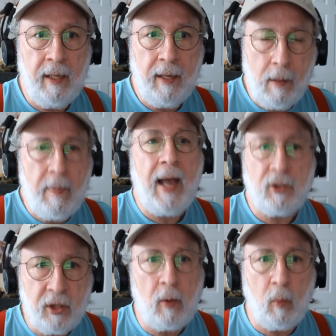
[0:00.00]

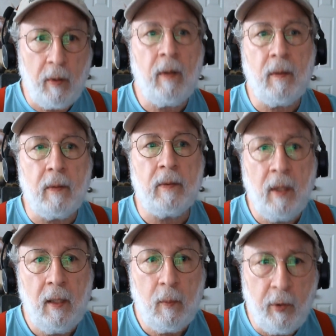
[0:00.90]
Imagine a world
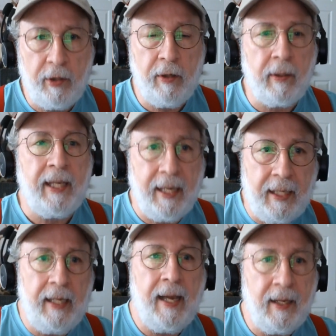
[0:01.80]
where you're
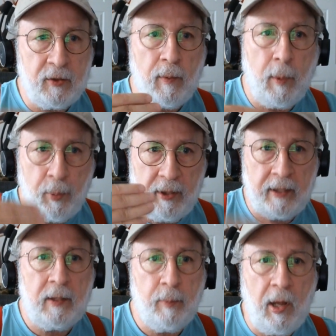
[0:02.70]
kicking ass from a
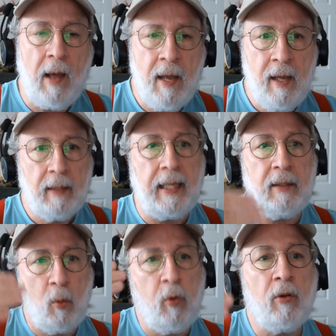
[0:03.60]
predictability. Like
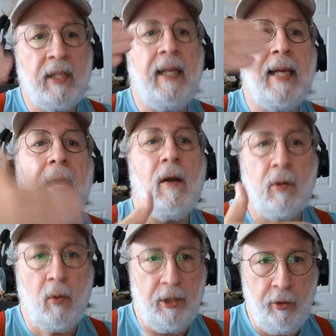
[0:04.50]
the world can count
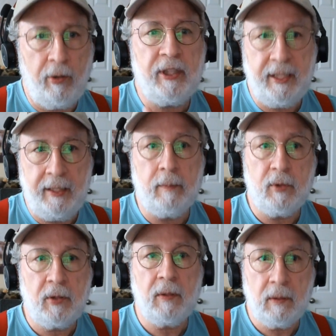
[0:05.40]
on your
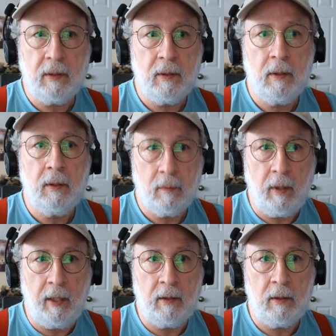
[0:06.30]
teams,
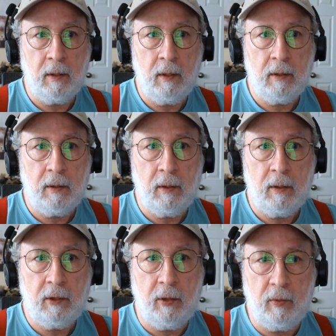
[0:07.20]
right?
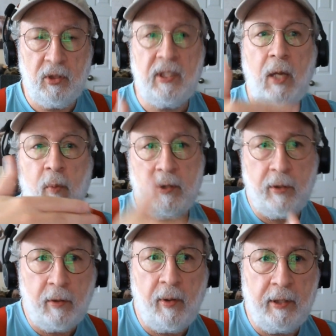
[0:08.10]
To say what they're
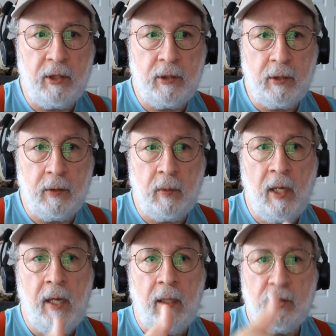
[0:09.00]
going to do
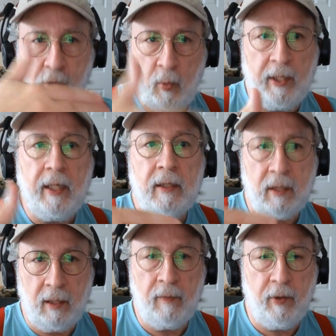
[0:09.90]
it, and
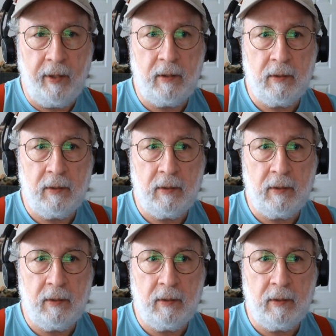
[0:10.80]
deliver it.